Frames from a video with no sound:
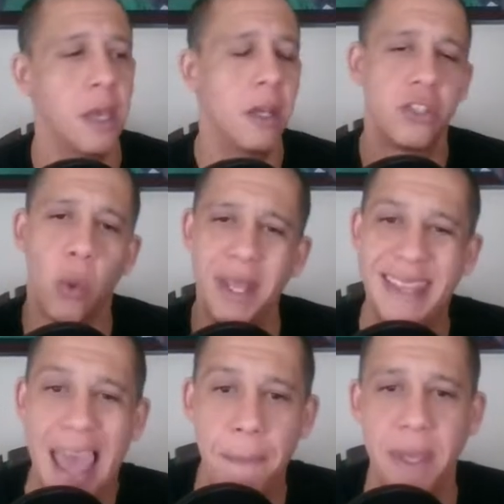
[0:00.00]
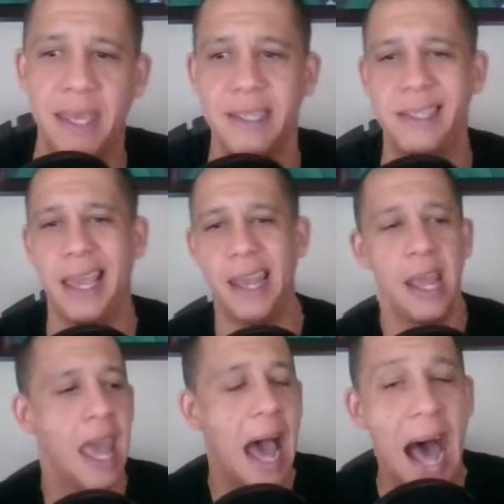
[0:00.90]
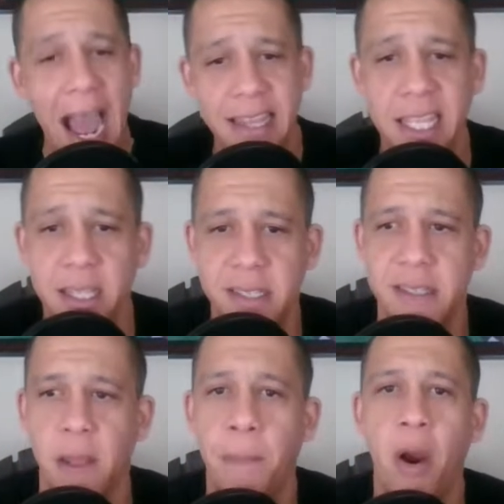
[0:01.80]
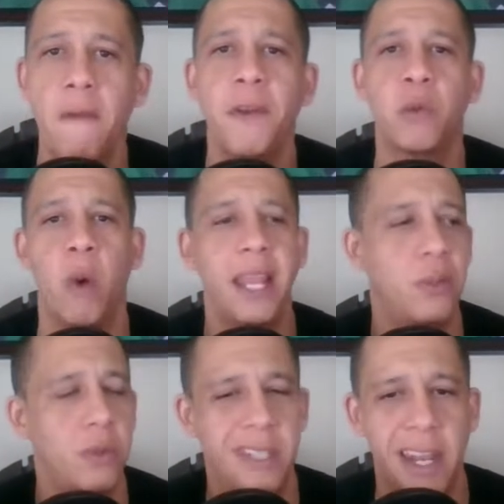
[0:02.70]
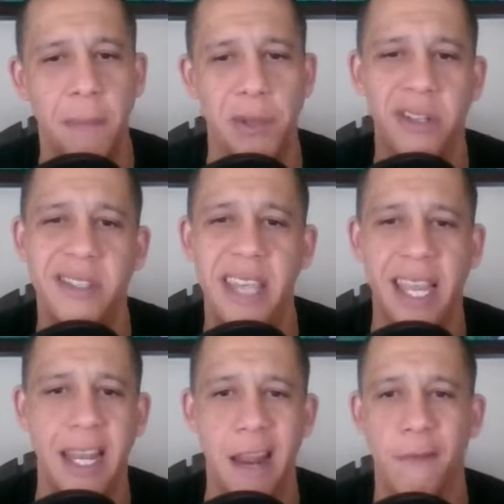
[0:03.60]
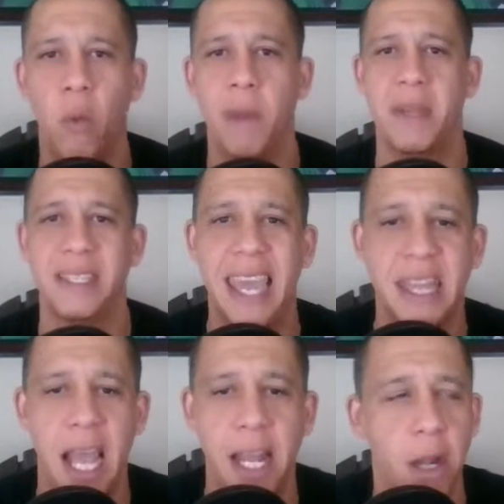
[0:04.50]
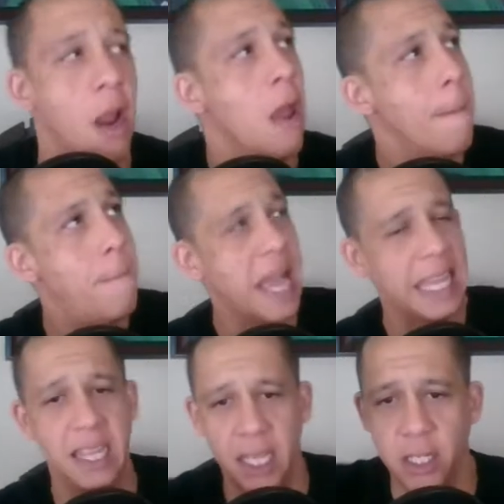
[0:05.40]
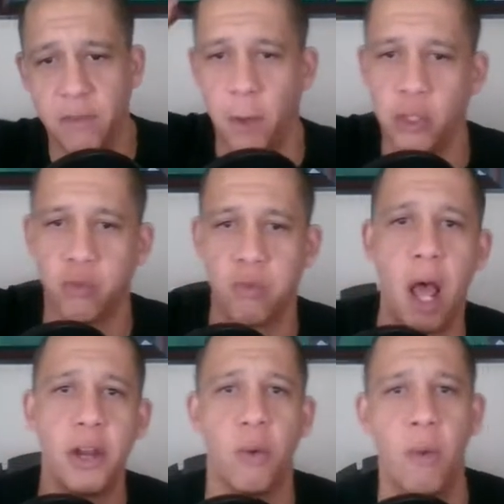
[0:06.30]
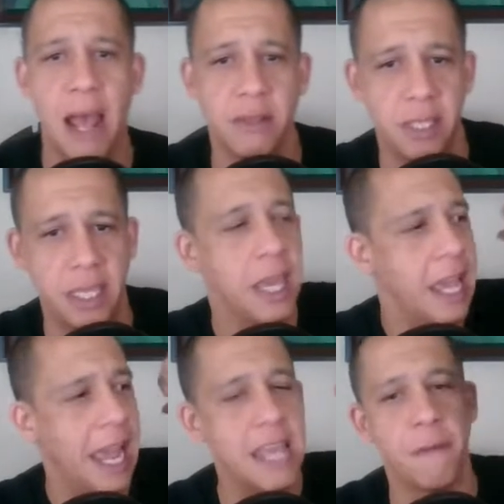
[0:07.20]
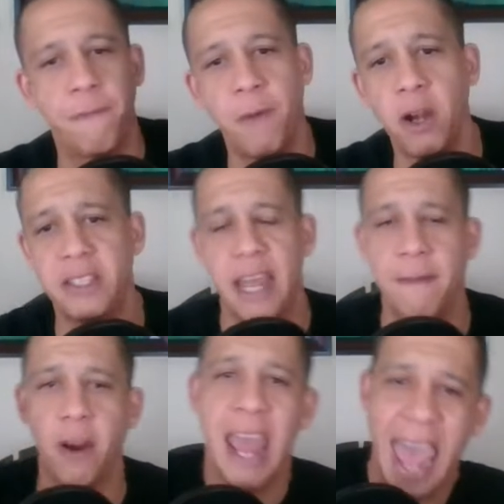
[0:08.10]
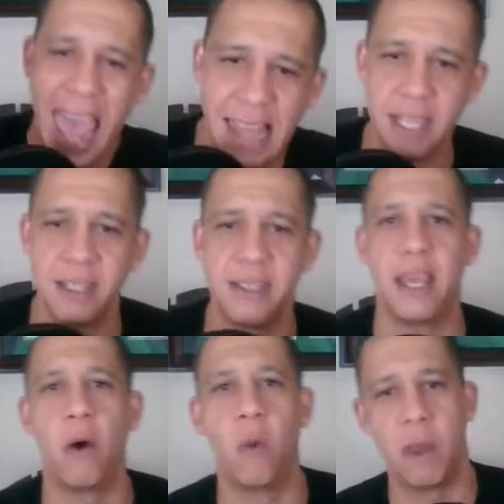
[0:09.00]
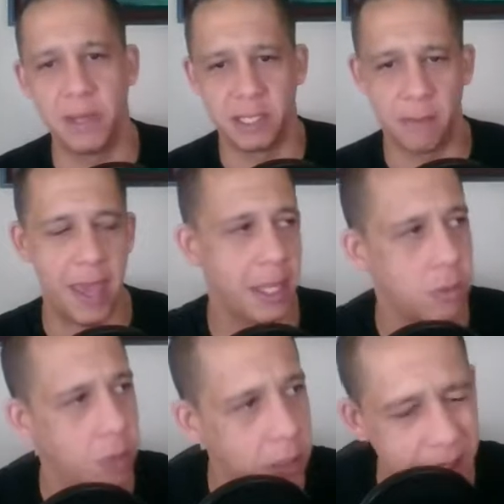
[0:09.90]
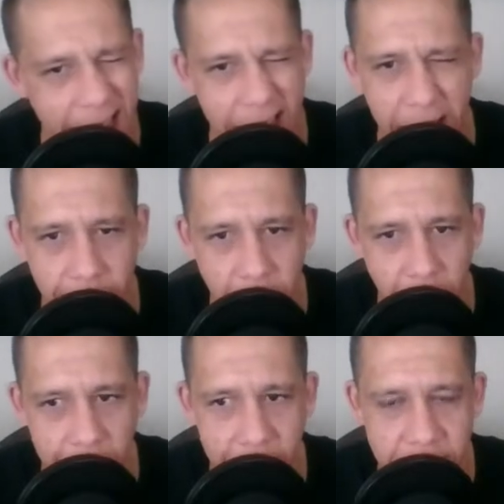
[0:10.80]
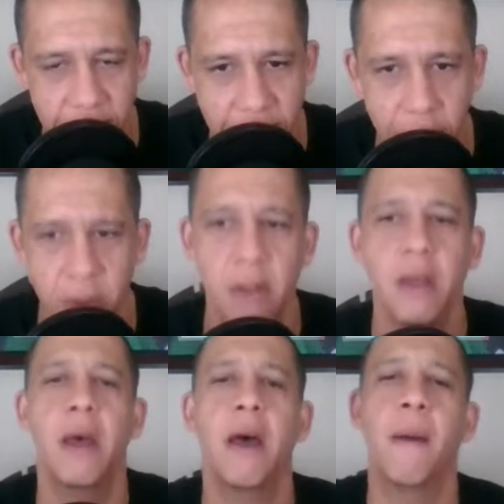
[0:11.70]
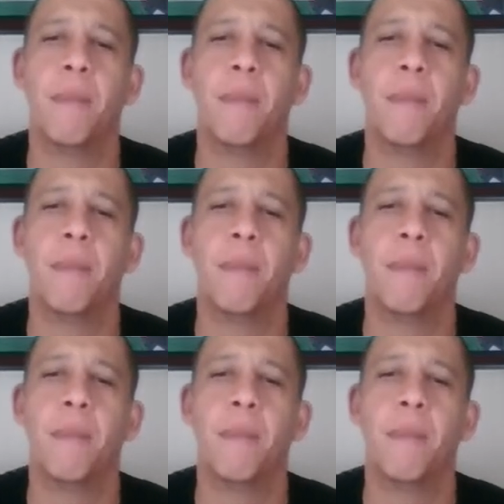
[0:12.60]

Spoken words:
So with that being said, I think this is the perfect way to set up your second ever women's headliner, Becky Lynch versus Ronda Rousey, in the first ever Hell in a Cell women's match. Well, second ever, I guess now.